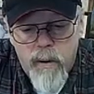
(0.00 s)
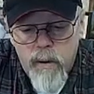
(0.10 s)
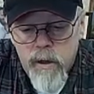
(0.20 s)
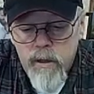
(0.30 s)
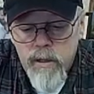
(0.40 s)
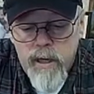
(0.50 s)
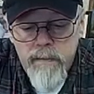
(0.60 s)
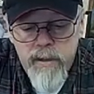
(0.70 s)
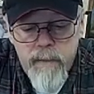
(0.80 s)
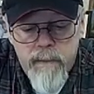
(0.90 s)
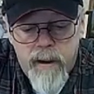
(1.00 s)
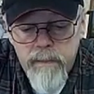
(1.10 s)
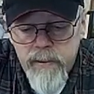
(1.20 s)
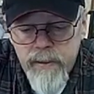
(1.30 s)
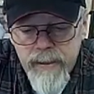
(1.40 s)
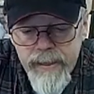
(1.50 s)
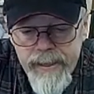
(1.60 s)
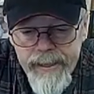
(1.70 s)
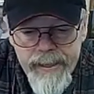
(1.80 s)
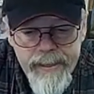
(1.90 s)
polar type tip-ups.
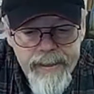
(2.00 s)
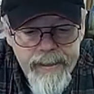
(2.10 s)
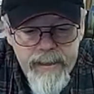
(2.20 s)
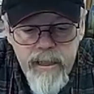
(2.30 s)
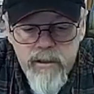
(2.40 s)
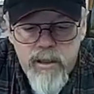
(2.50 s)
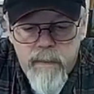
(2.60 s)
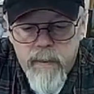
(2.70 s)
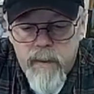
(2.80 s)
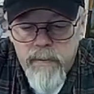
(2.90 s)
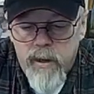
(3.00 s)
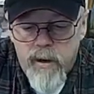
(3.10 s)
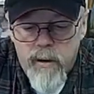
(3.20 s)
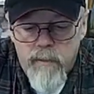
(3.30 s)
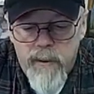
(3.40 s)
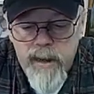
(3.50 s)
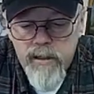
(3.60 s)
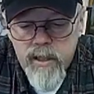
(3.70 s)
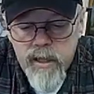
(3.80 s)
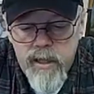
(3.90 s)
These tip-ups are
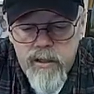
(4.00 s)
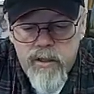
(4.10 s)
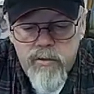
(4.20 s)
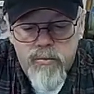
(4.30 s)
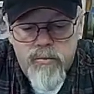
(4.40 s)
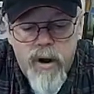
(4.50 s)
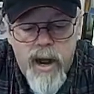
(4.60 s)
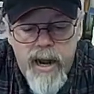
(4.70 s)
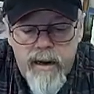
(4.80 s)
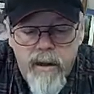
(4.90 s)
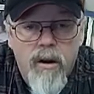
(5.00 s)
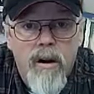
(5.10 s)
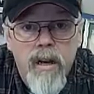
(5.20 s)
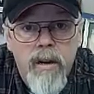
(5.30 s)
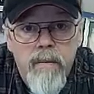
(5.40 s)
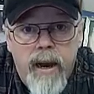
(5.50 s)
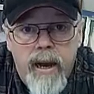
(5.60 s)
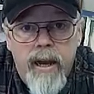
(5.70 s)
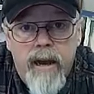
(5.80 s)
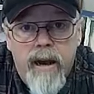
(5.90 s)
basically right along in
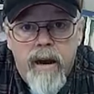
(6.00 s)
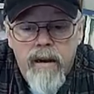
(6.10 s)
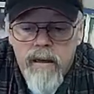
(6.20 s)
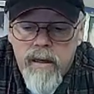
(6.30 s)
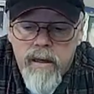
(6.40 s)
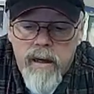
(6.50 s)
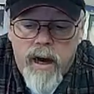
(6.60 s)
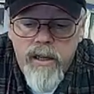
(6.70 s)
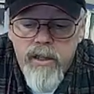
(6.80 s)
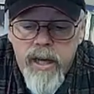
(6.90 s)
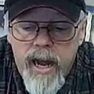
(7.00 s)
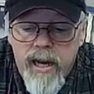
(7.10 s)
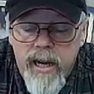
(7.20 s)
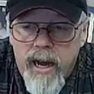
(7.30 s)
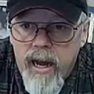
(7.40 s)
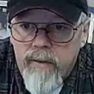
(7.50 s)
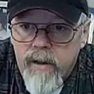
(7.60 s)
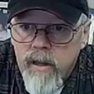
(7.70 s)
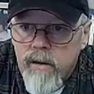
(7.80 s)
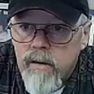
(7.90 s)
my ice shanty. I
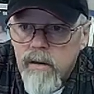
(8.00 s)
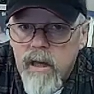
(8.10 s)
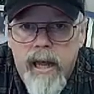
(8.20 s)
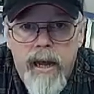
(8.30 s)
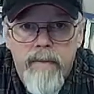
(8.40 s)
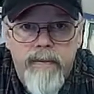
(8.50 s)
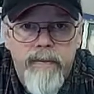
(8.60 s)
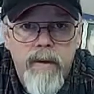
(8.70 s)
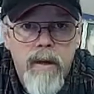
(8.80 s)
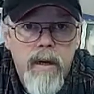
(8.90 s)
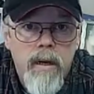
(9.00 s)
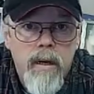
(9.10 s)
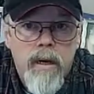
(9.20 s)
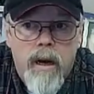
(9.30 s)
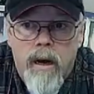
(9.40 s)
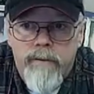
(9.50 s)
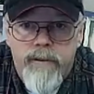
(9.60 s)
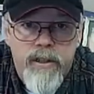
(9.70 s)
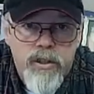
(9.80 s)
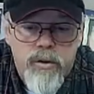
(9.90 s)
have a little clam
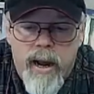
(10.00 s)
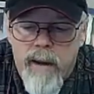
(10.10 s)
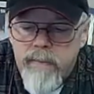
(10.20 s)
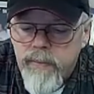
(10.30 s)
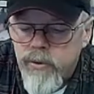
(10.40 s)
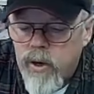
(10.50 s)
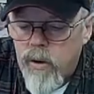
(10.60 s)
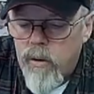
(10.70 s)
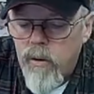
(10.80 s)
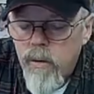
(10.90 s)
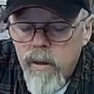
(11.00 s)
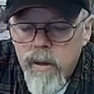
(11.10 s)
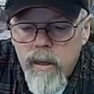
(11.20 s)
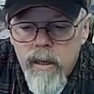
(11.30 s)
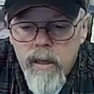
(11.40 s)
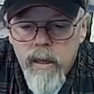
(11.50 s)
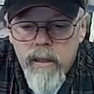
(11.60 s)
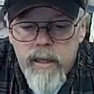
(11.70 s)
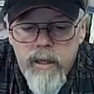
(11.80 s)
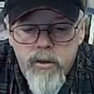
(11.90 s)
fish trap, so
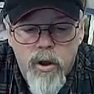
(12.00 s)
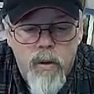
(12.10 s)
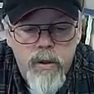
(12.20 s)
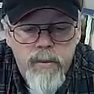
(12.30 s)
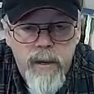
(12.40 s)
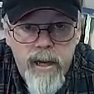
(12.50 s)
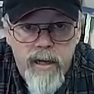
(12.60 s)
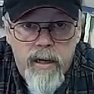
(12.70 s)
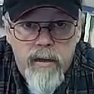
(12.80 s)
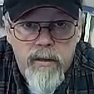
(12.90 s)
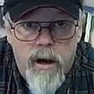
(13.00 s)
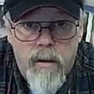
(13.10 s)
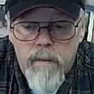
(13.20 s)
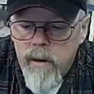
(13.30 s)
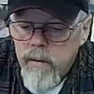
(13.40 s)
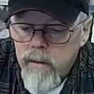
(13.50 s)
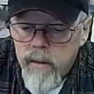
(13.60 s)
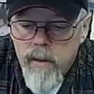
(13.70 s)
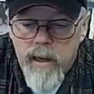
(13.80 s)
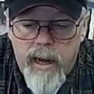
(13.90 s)
these will always be in the tub,
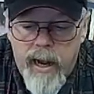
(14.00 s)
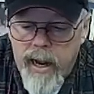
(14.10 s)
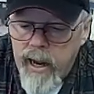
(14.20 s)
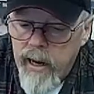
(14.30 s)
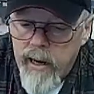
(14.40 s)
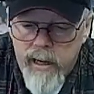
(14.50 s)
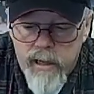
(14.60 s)
and